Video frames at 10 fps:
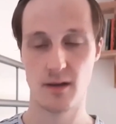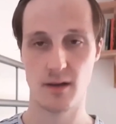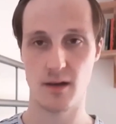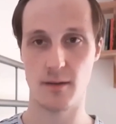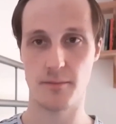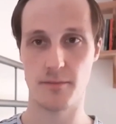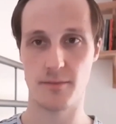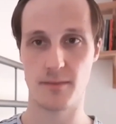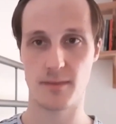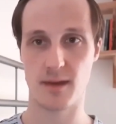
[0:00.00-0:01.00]

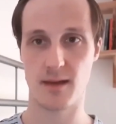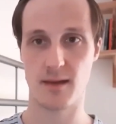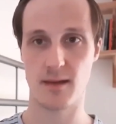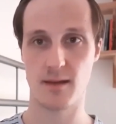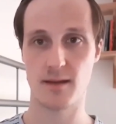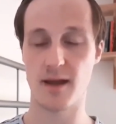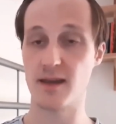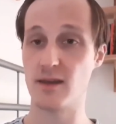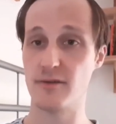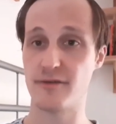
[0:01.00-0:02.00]
And like
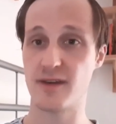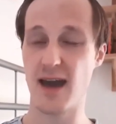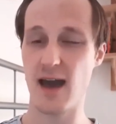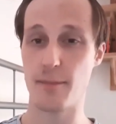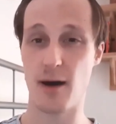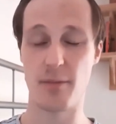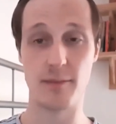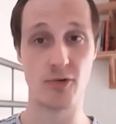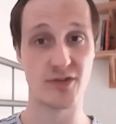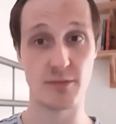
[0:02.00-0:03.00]
you forget about
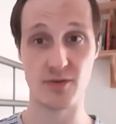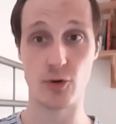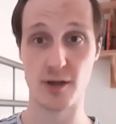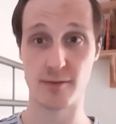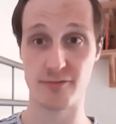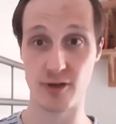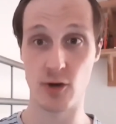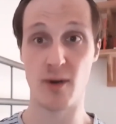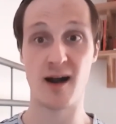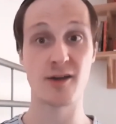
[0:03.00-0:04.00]
people once you've been talking to them for a
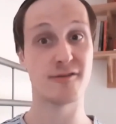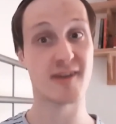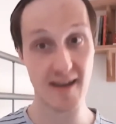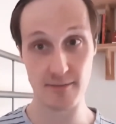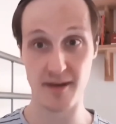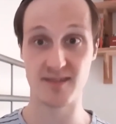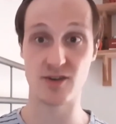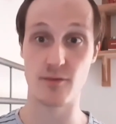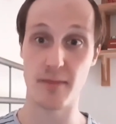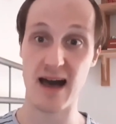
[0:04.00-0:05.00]
little while, you forget to
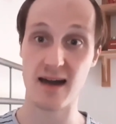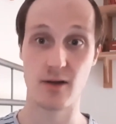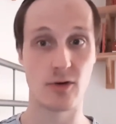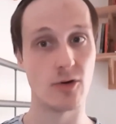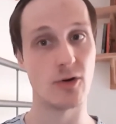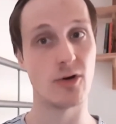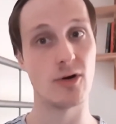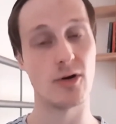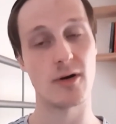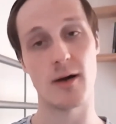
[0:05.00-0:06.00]
message them back
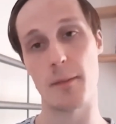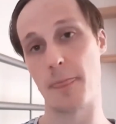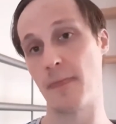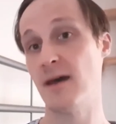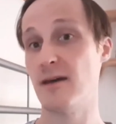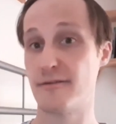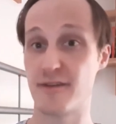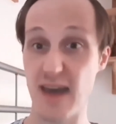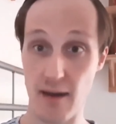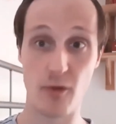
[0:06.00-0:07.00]
or
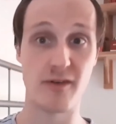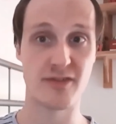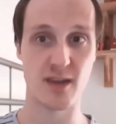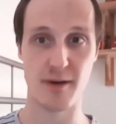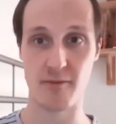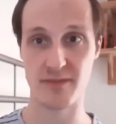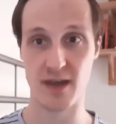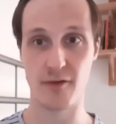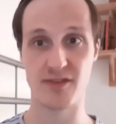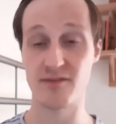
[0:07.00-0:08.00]
forget what they've said about
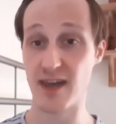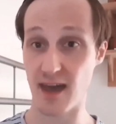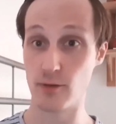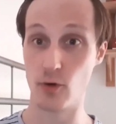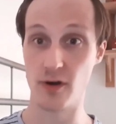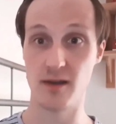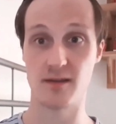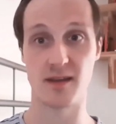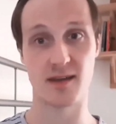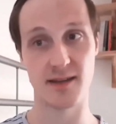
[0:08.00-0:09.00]
themselves and they get annoyed
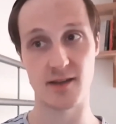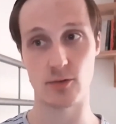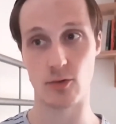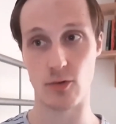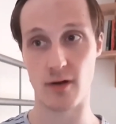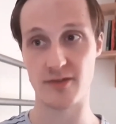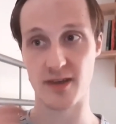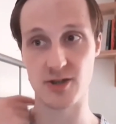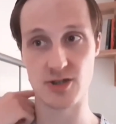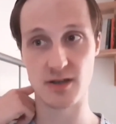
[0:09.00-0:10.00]
and it can lead to an awkward
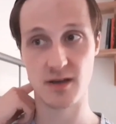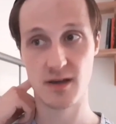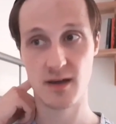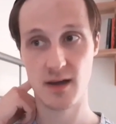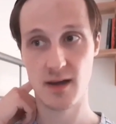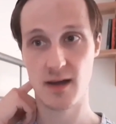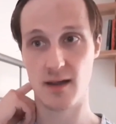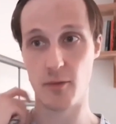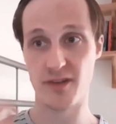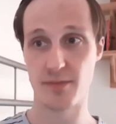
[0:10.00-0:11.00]
conversation.
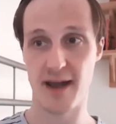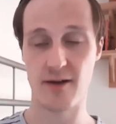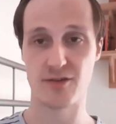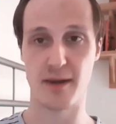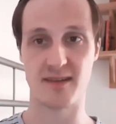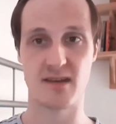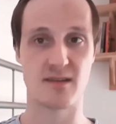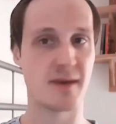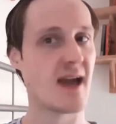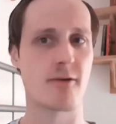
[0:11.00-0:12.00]
Once my housemate said
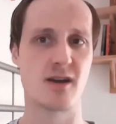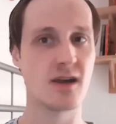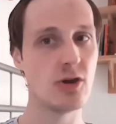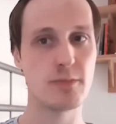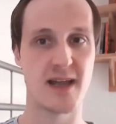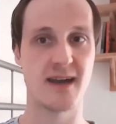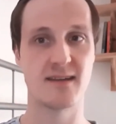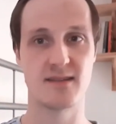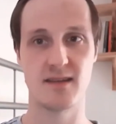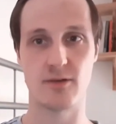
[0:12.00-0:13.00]
to me, Harry, are you
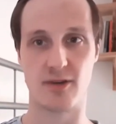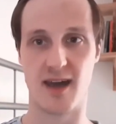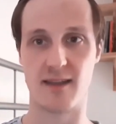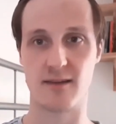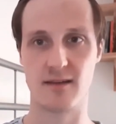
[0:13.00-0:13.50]
playing Tinder again?